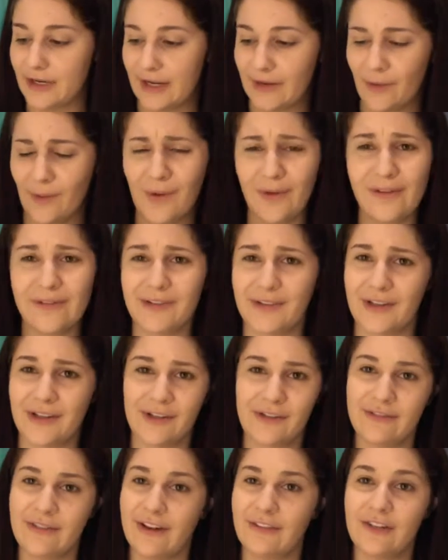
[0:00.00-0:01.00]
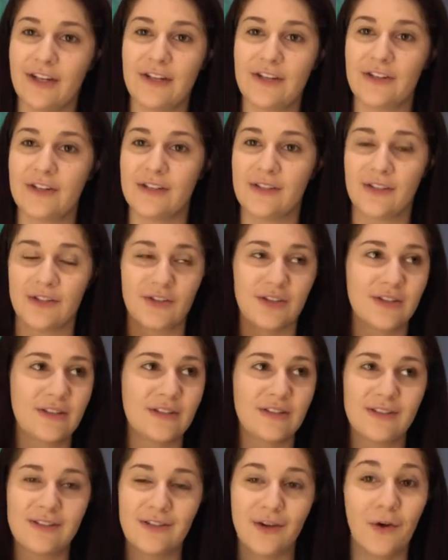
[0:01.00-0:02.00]
and all of their other foundations are
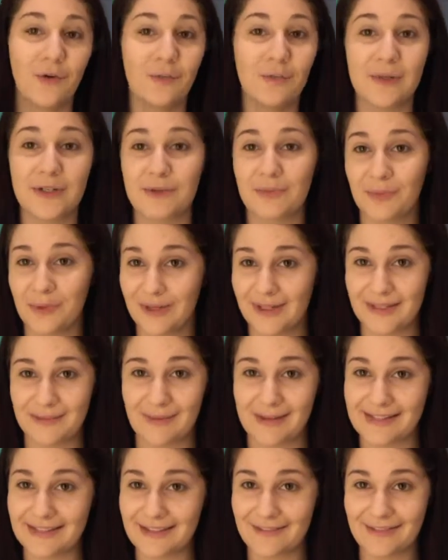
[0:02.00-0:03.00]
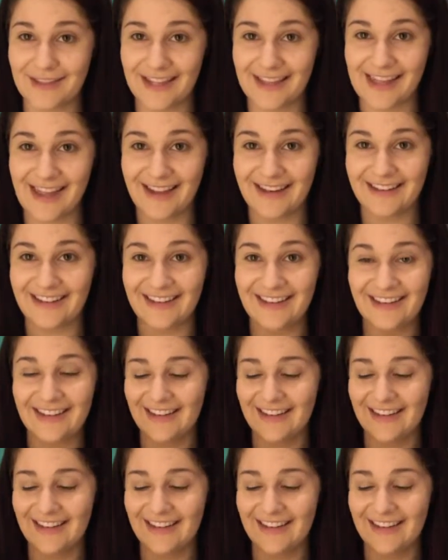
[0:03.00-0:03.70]
just so much more expensive than that.